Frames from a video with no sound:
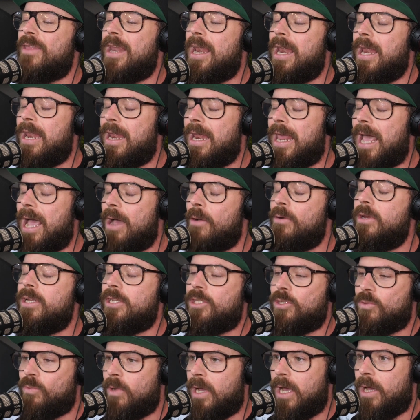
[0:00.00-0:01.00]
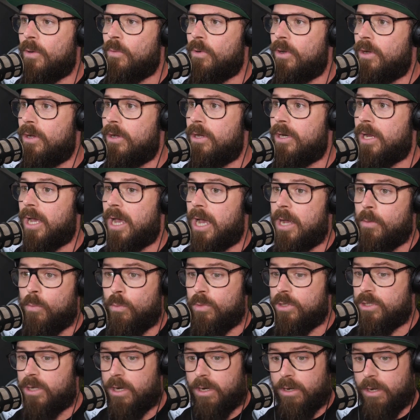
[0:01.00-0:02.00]
loudest swear word
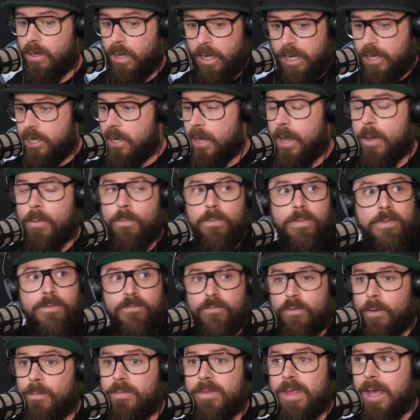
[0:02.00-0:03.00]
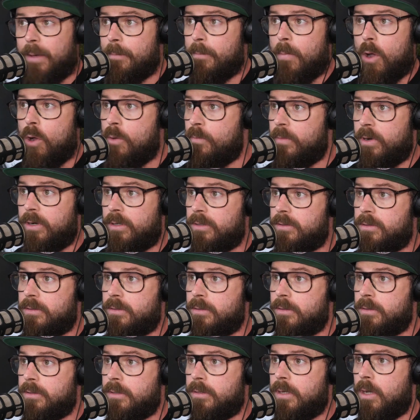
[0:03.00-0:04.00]
and from that moment
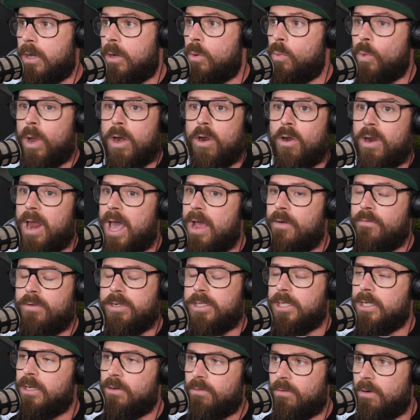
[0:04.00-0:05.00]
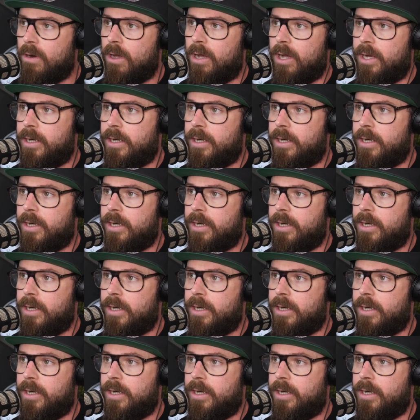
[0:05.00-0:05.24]
went on every single ride.